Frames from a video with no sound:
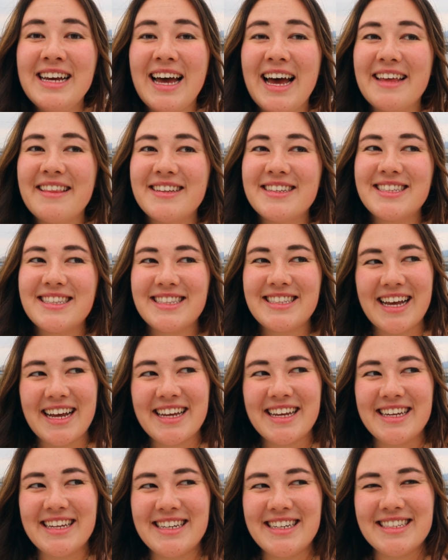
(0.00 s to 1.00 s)
And the
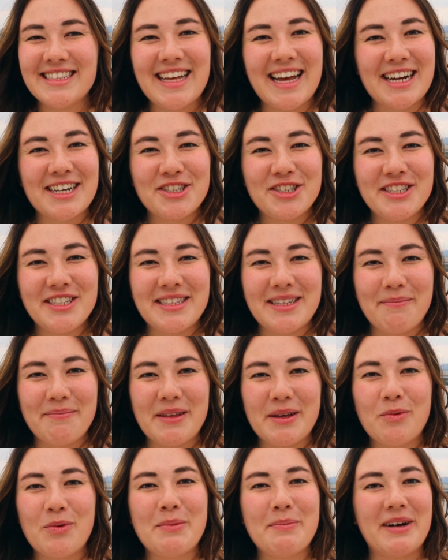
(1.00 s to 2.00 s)
second is actually
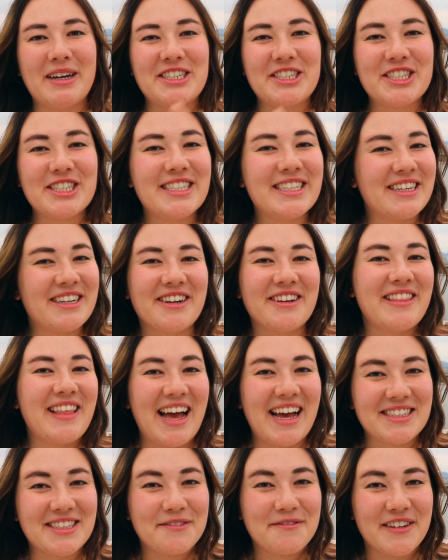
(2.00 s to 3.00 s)
something we mentioned in our
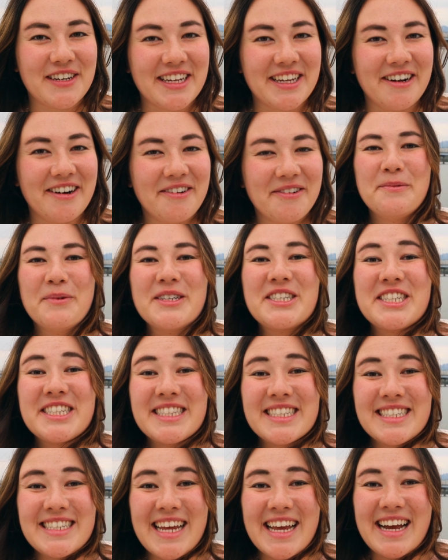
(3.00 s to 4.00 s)
last video, which
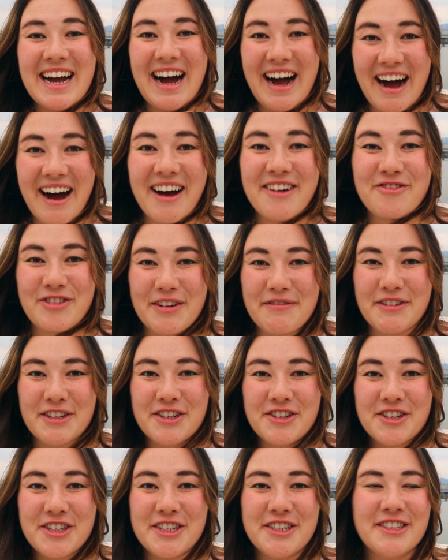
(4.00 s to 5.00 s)
is to take a Han River
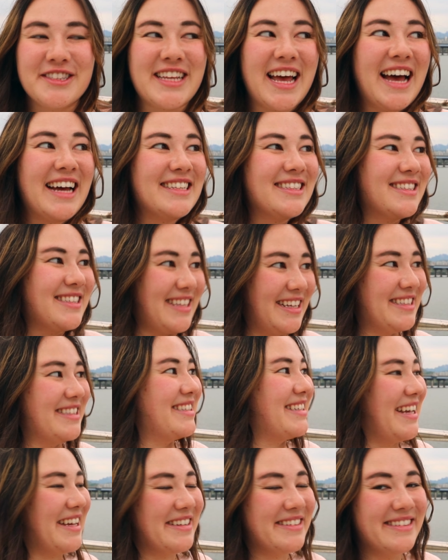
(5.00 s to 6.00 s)
cruise at sunset.